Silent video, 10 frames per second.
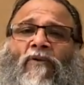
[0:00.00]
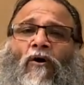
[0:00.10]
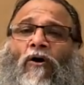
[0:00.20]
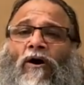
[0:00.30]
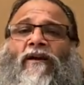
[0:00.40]

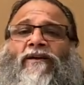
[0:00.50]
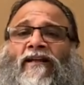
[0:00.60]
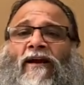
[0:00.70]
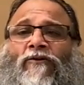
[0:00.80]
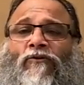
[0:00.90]
All it
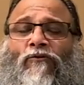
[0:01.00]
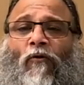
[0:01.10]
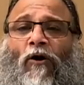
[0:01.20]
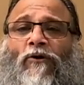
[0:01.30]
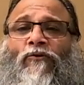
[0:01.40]
can,
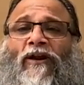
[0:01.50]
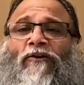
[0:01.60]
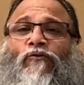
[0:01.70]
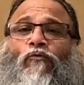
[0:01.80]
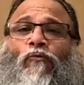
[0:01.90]
all you
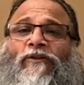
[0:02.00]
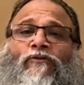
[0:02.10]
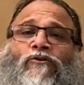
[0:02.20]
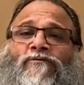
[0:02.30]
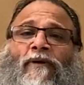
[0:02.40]
can do with
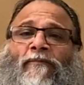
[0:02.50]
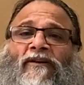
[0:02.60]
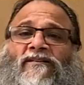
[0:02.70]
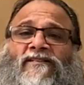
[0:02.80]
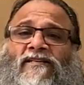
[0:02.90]
those
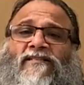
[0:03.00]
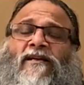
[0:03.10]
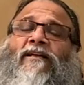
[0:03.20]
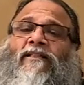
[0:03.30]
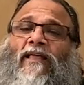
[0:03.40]
memories is
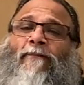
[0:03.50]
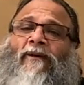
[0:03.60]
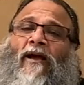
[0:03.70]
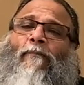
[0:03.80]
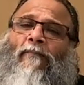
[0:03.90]
they
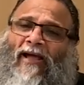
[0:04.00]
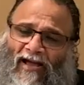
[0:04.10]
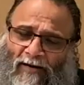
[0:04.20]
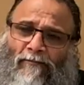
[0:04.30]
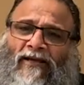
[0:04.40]
become
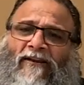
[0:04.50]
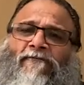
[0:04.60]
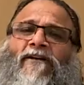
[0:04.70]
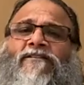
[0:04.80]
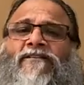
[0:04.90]

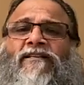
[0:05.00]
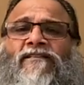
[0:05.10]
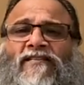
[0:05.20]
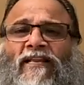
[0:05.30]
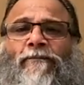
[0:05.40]
unmanifest in
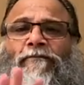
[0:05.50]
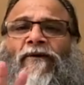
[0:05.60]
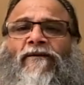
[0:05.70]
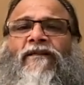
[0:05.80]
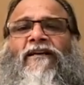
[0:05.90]
sleep.
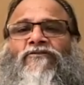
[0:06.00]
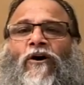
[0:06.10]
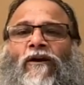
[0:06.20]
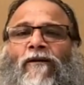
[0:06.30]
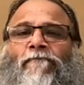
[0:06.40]
That's all